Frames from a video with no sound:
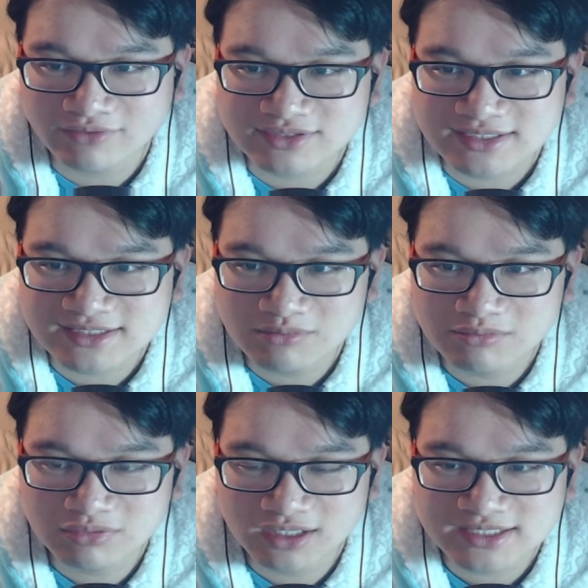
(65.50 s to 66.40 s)
have the Summer
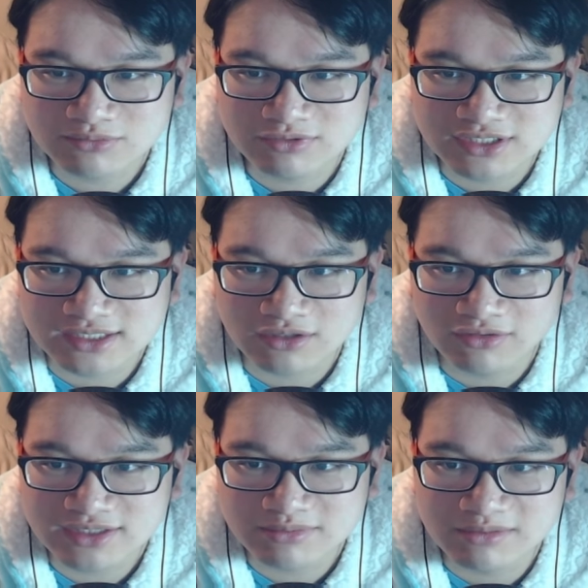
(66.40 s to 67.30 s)
Blast, which is
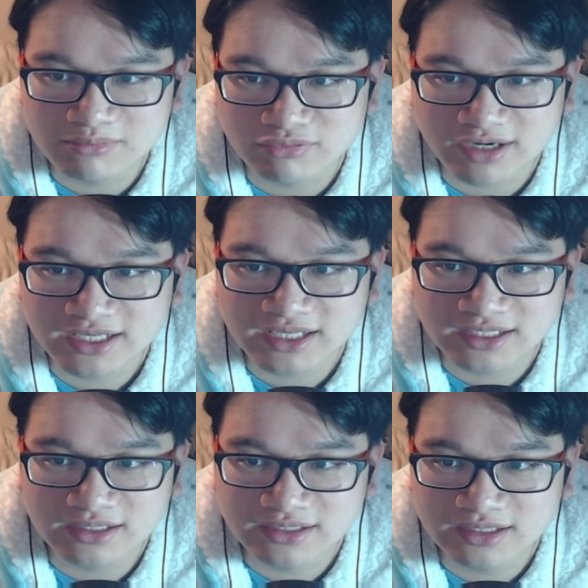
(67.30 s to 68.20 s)
going to be breaking
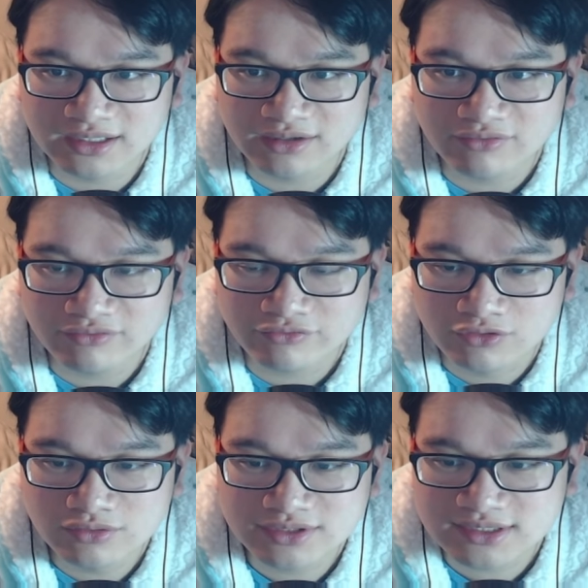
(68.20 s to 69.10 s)
the
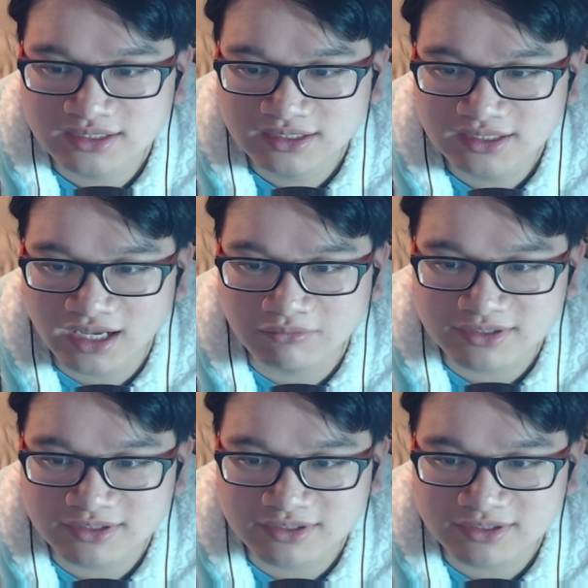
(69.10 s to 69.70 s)
fruit. And